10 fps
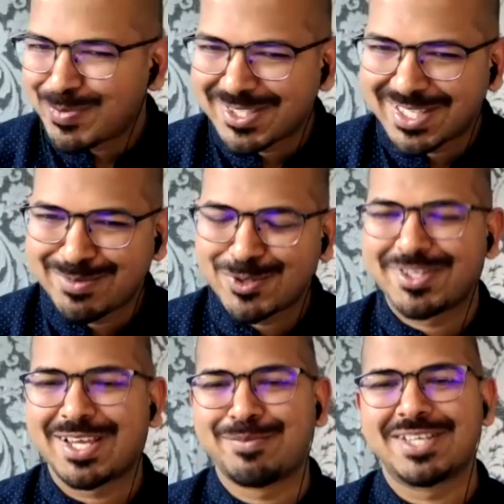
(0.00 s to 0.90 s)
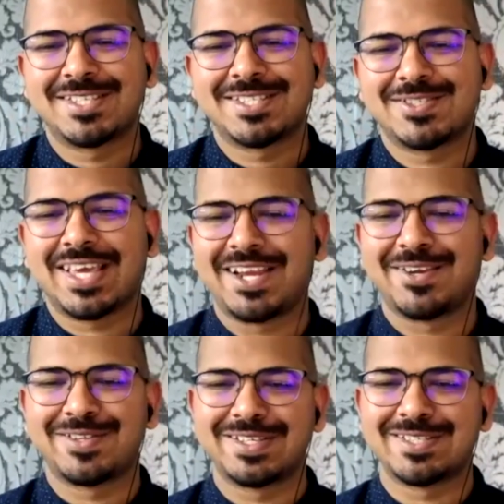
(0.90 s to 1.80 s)
Deepjyot. That brings us to the end
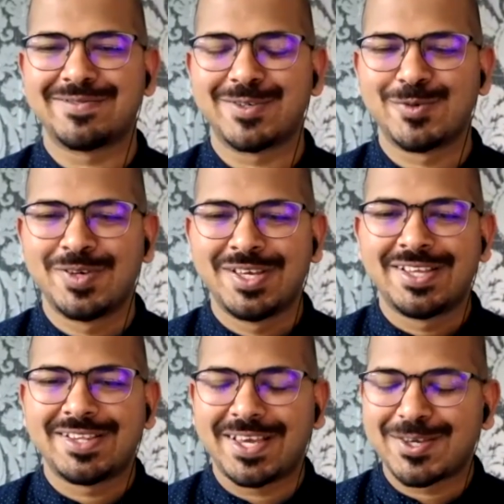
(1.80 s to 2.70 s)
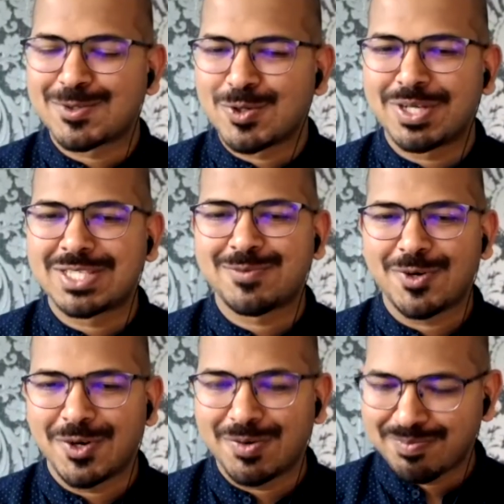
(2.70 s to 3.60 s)
of the interview. Thank you so much
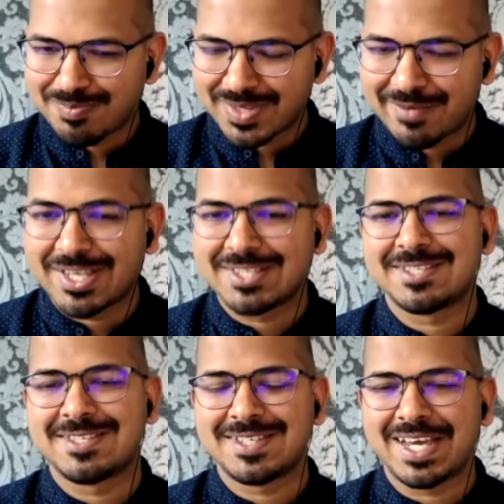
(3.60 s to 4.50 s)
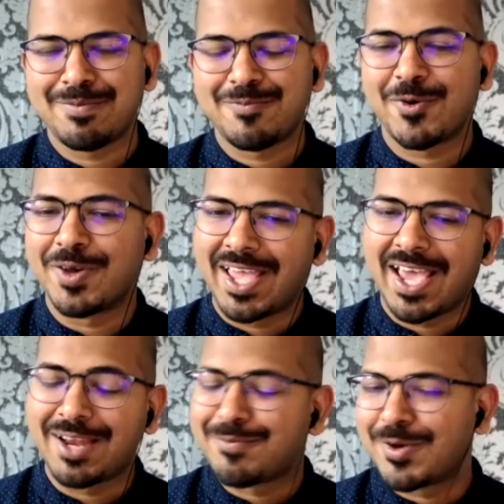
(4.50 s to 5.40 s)
for giving us this time
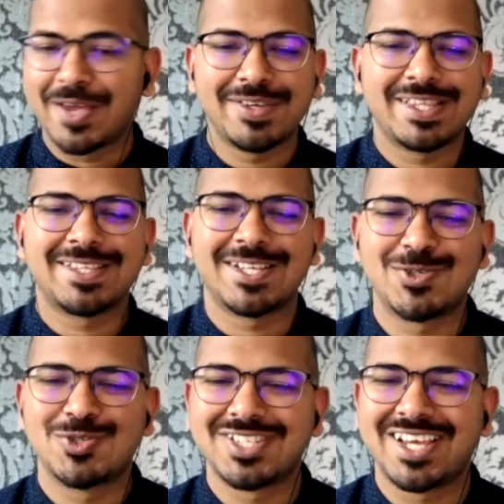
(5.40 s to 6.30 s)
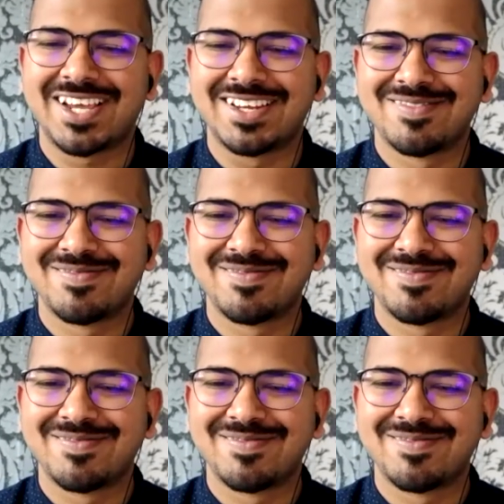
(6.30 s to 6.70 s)
and for everything that you shared.